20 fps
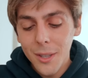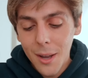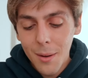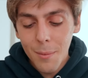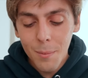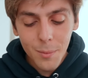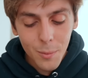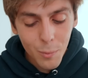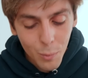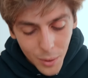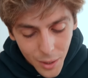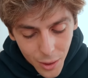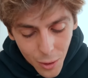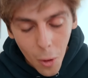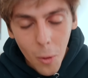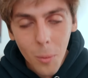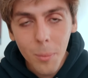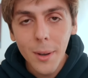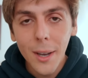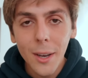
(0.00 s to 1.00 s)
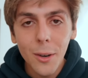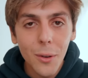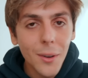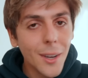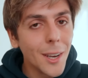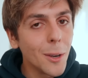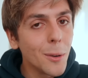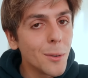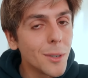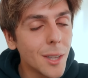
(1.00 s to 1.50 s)
them with HomeKit, you
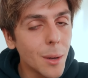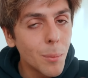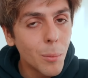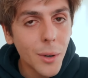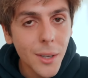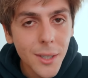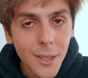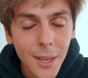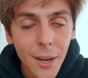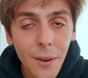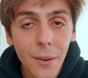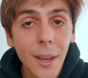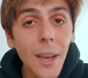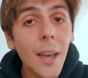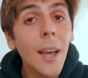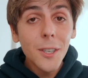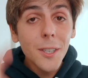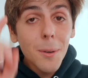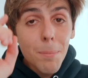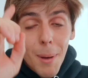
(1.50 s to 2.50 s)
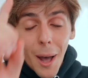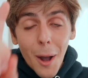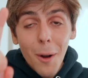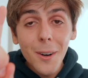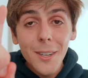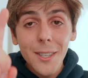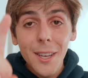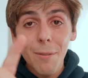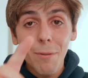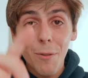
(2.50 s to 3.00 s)
can use them with Siri. Here's a
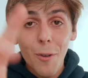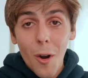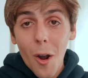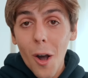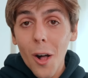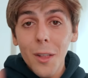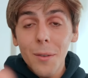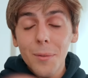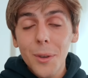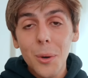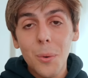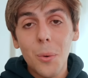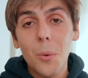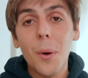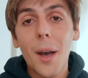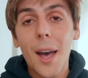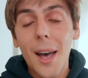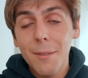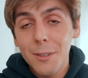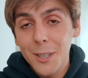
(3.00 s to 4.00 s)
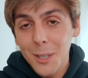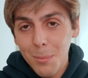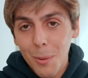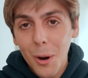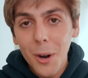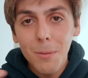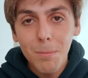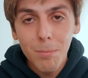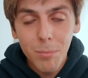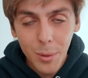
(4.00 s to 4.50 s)
power tip for all of you who have
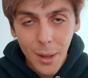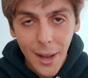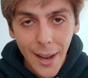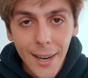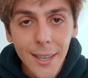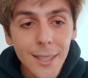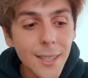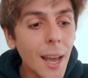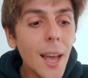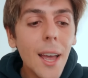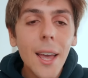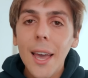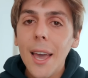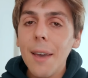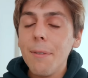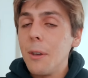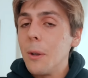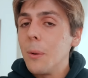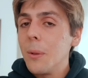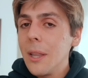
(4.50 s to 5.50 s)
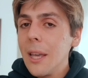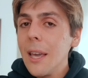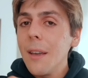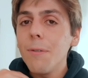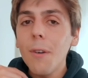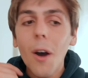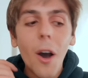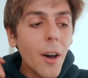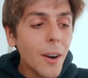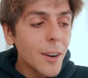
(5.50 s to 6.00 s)
smart blinds. If you
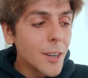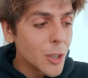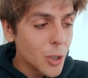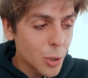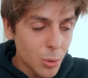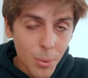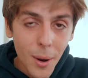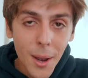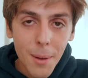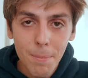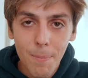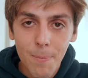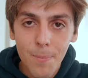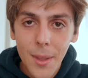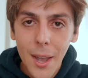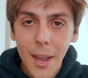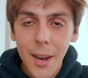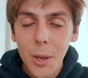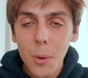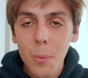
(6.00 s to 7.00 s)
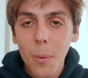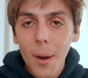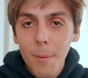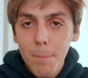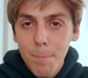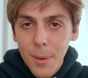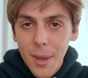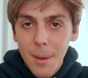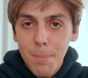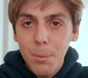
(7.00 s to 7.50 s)
leave on a trip and you
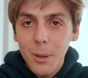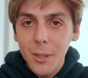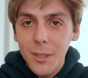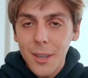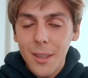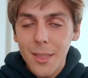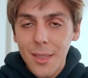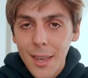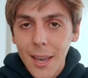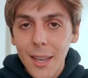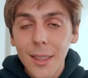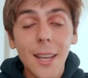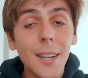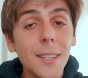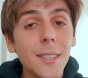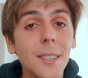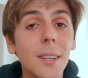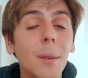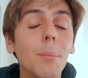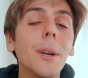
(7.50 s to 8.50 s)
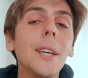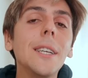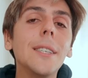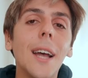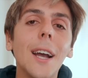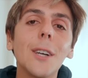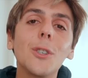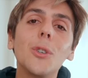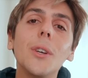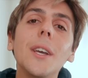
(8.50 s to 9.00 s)
want people to think that somebody's
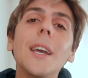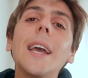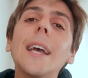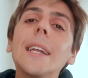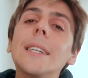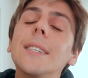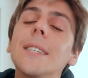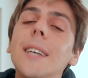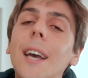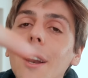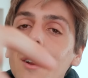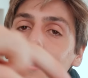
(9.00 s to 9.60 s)
actually inside